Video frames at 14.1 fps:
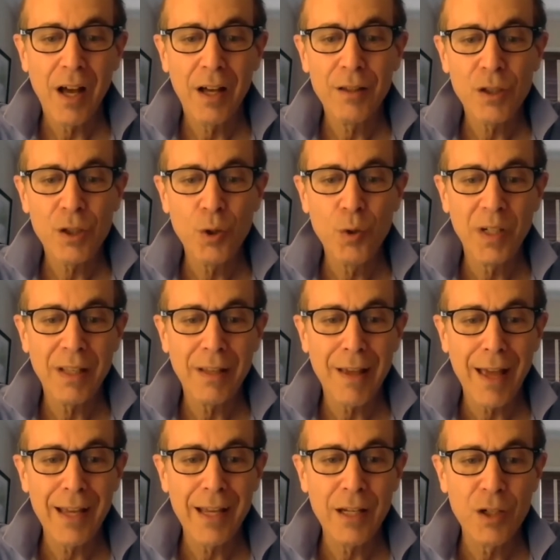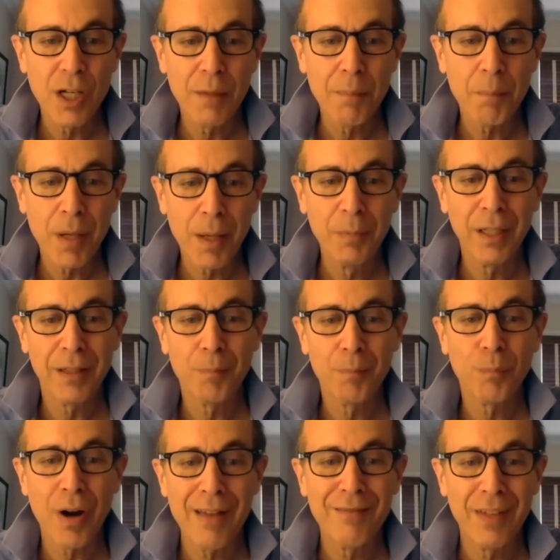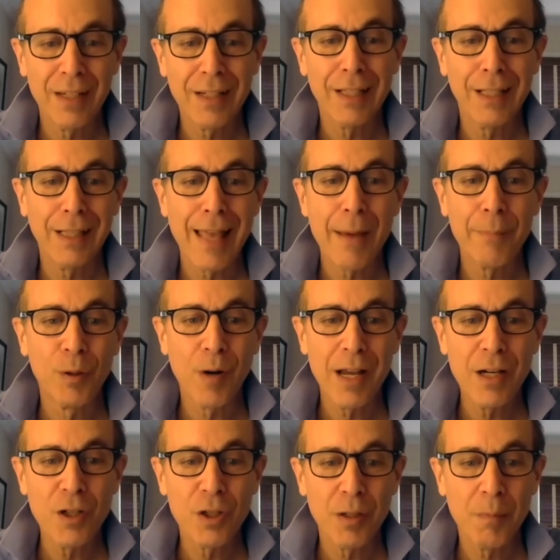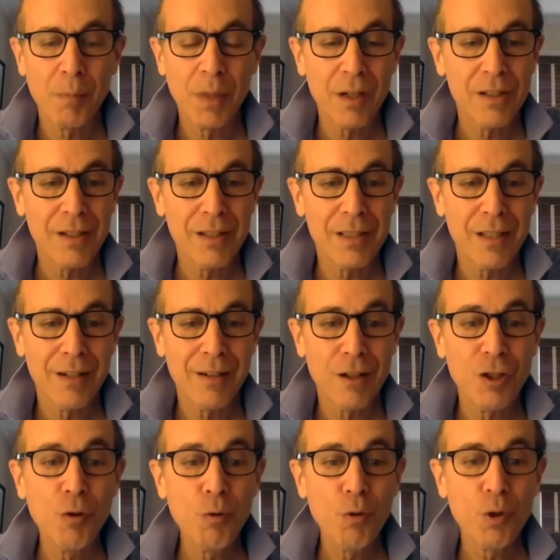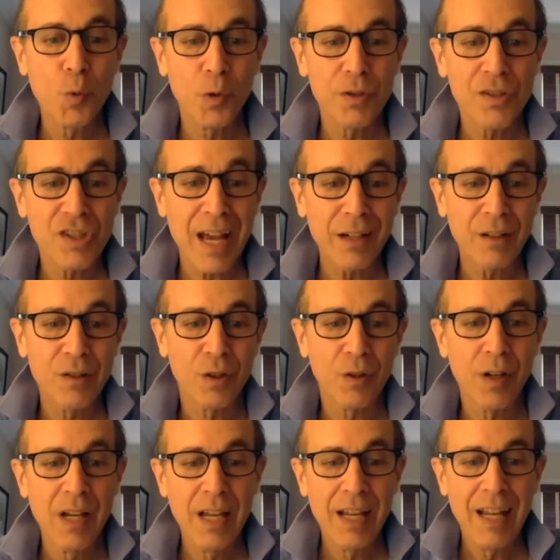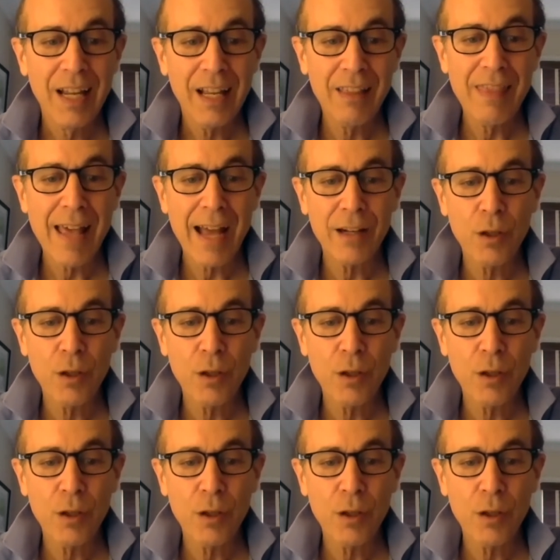to engage in public-private collaboration, because it's an unusual sector in that